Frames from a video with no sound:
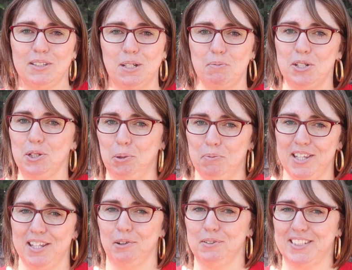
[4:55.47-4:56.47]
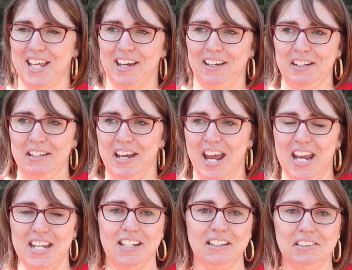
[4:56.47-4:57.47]
Somebody told me there was like
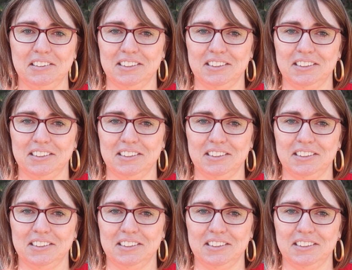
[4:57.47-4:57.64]
80